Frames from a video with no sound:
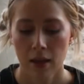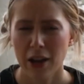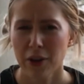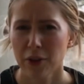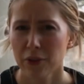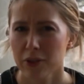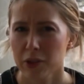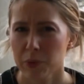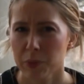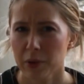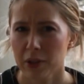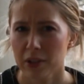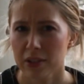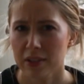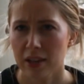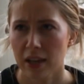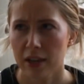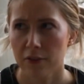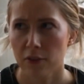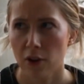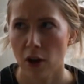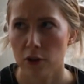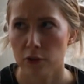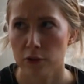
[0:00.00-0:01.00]
I know this book is kind
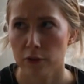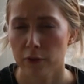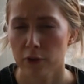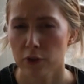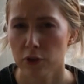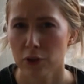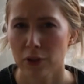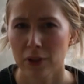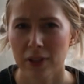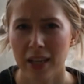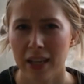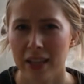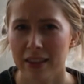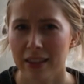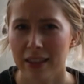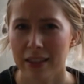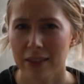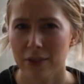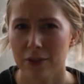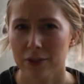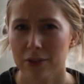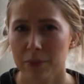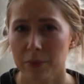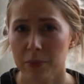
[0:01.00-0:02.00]
of controversial, and I think
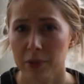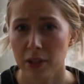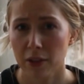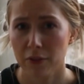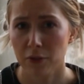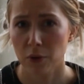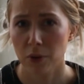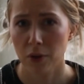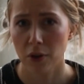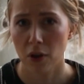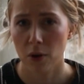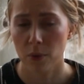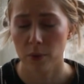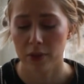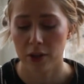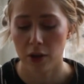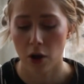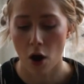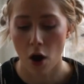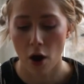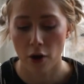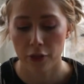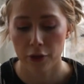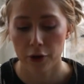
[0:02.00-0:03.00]
there's some stuff going on with the
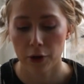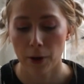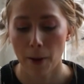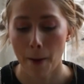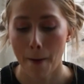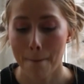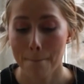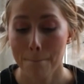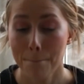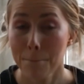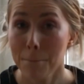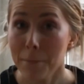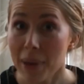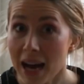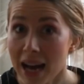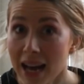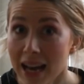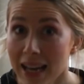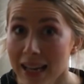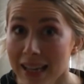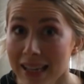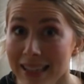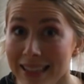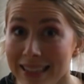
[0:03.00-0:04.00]
author,
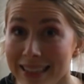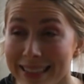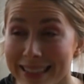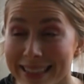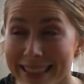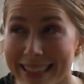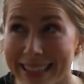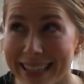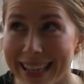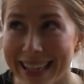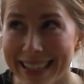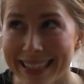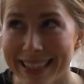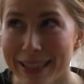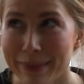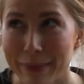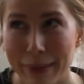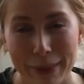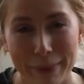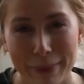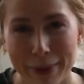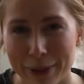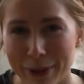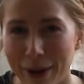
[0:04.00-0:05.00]
but it did
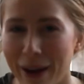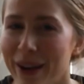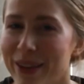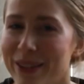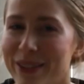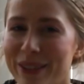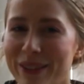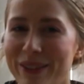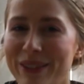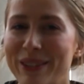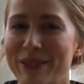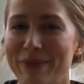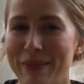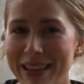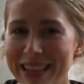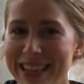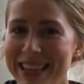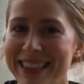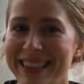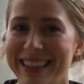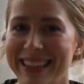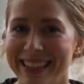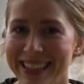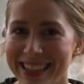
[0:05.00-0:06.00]
make me cry, so it's
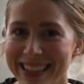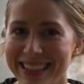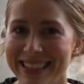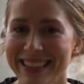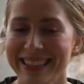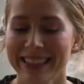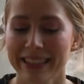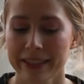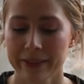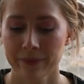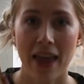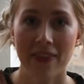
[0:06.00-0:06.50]
making the list.